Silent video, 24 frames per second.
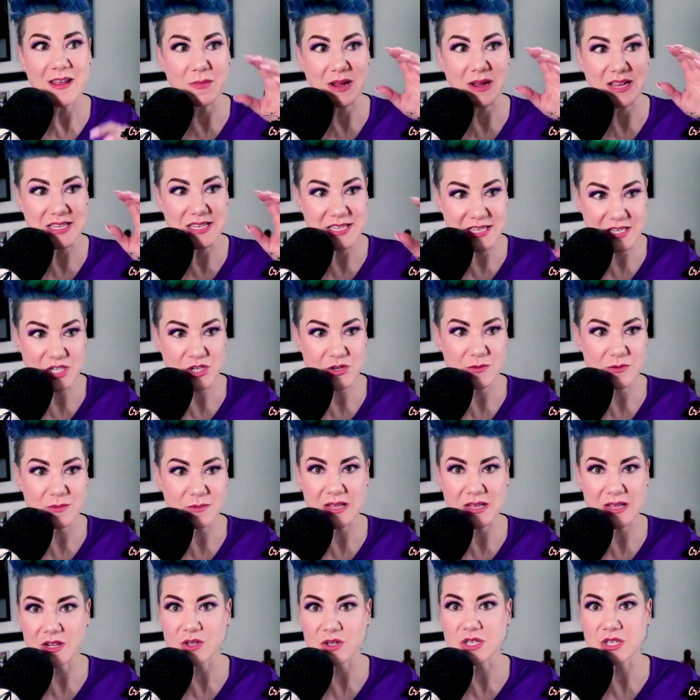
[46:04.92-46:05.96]
my sister, my
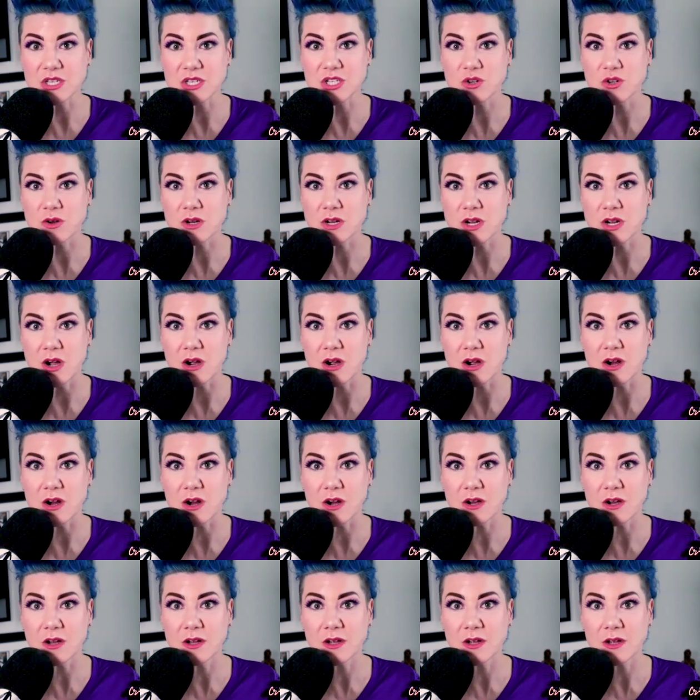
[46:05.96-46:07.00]
little sister, a
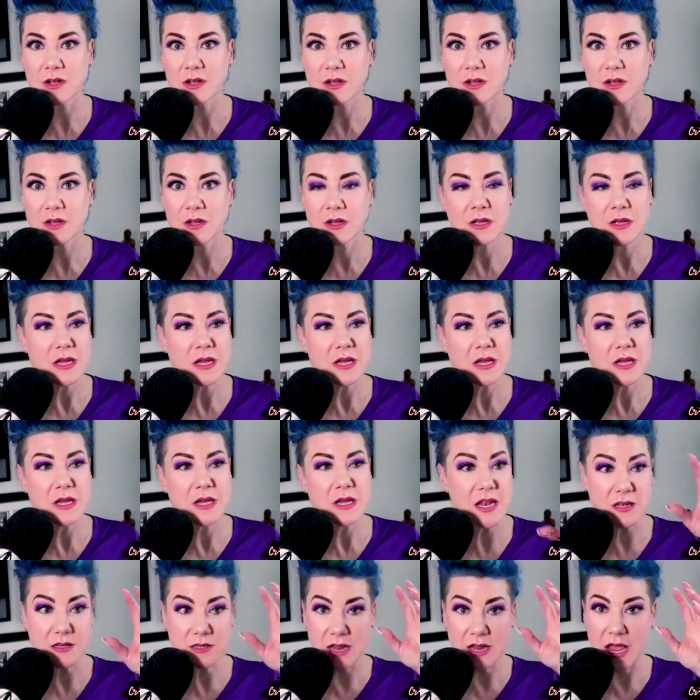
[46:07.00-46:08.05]
car,
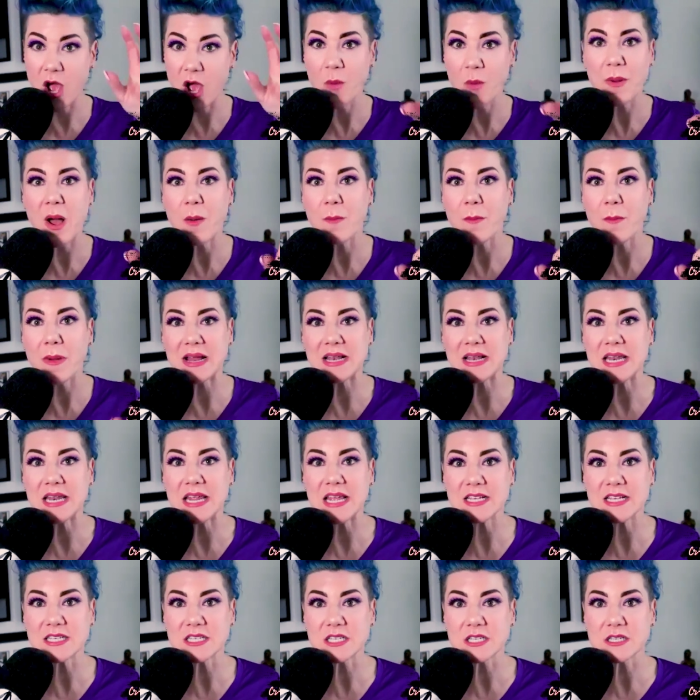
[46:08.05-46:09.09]
and help out my
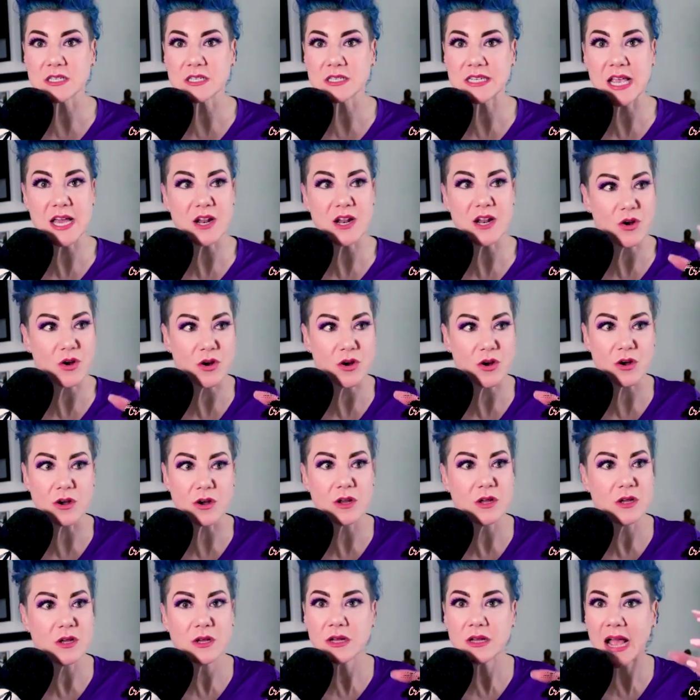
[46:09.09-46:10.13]
niece, get her
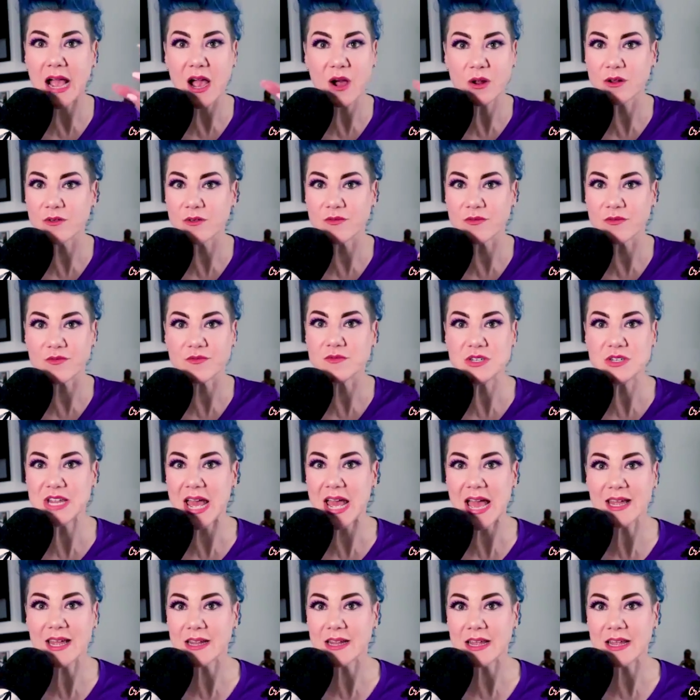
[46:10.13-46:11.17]
out of
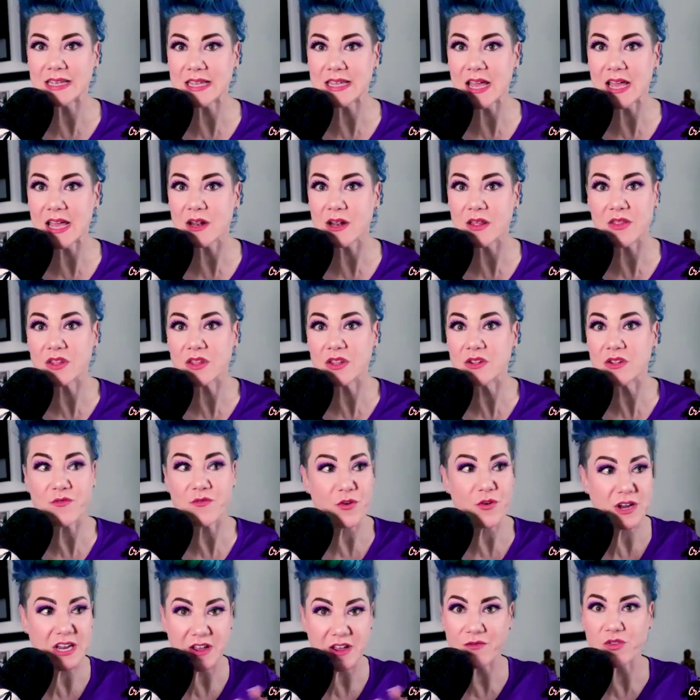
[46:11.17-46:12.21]
debt and get and then
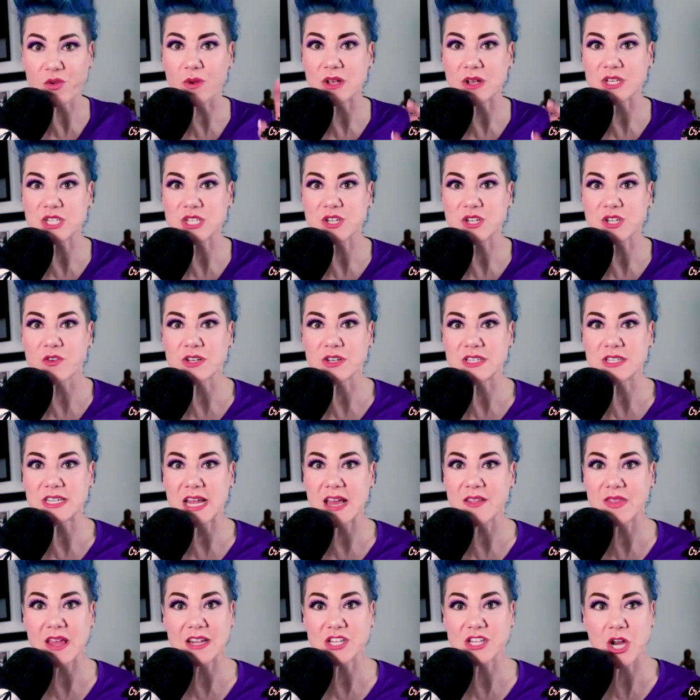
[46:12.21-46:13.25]
forgive the rest of her
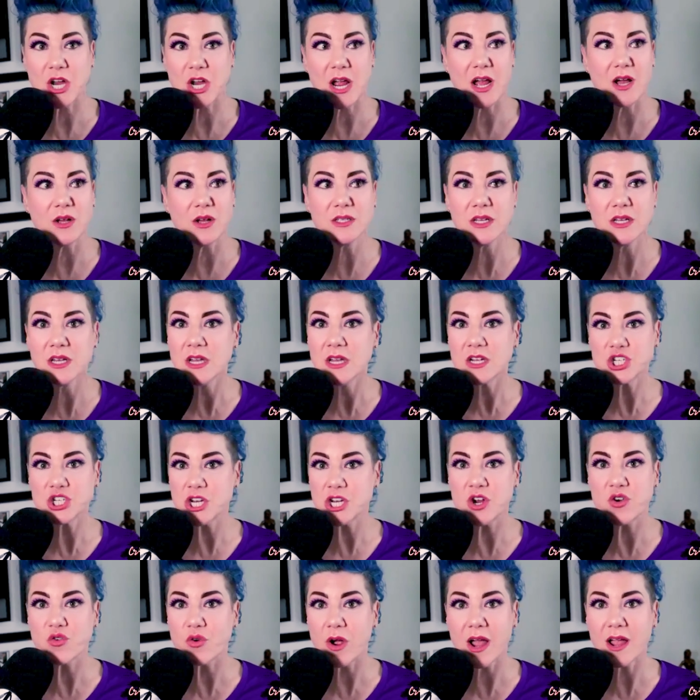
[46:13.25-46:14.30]
debt. That child, she
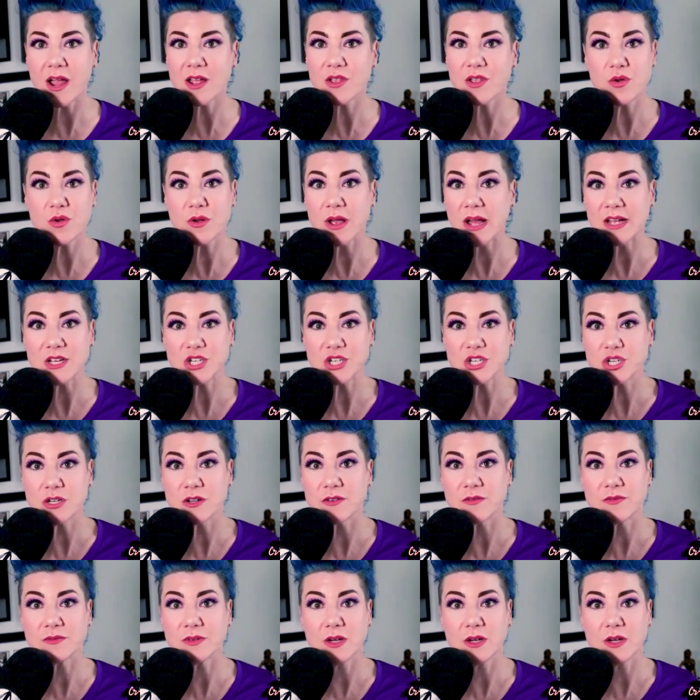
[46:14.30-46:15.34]
cried. You guys should
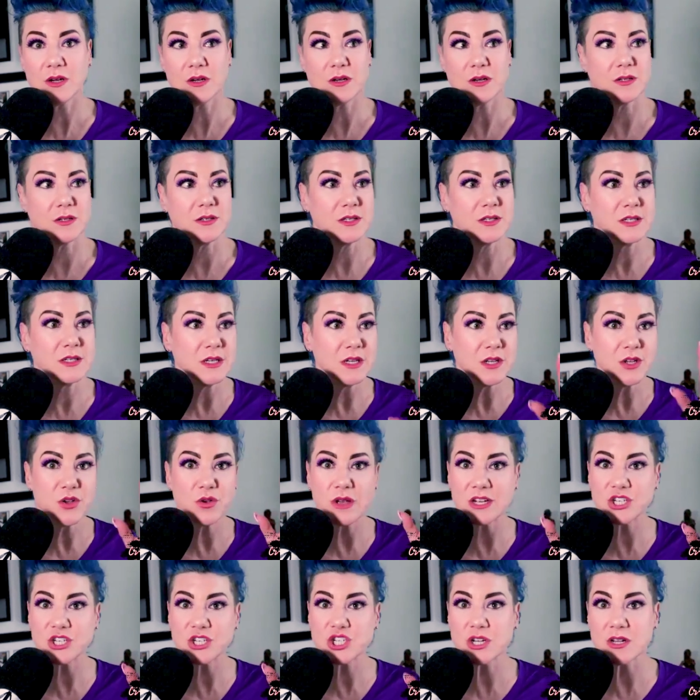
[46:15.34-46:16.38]
have, oh, you
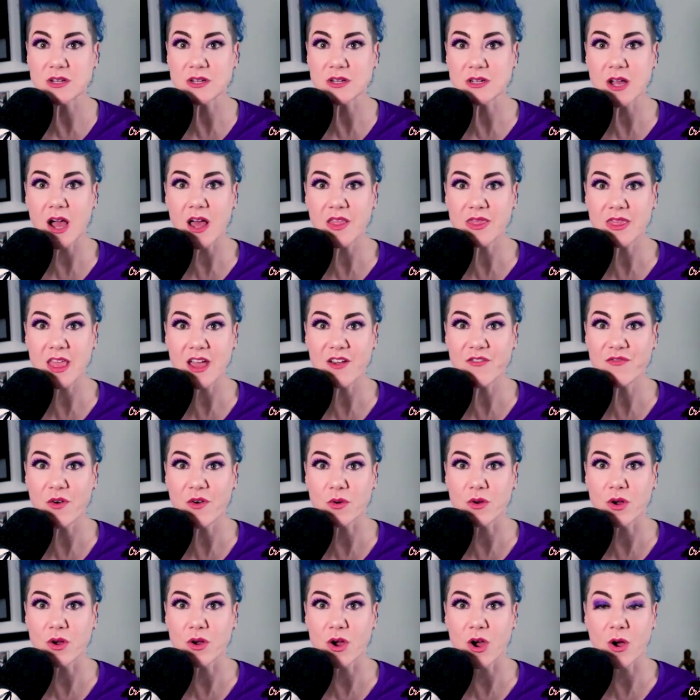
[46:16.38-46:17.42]
guys should have gotten that
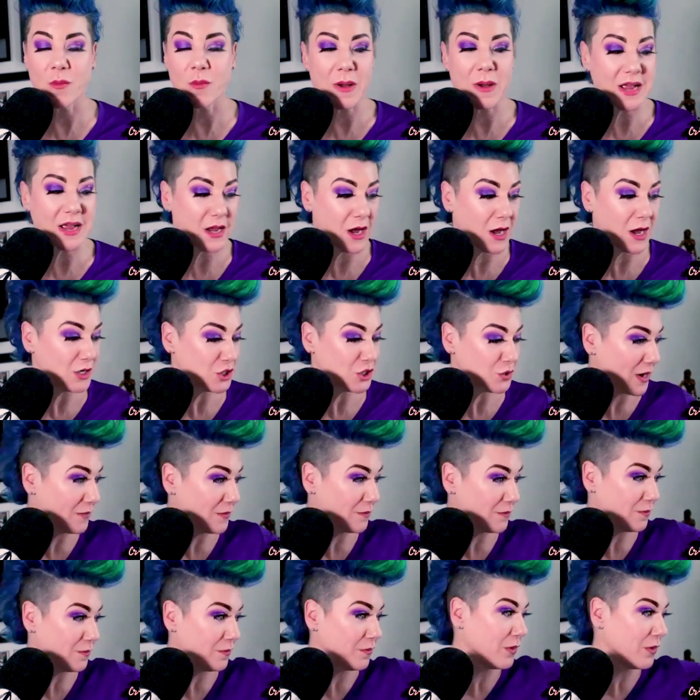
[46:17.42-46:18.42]
phone call. My gosh, my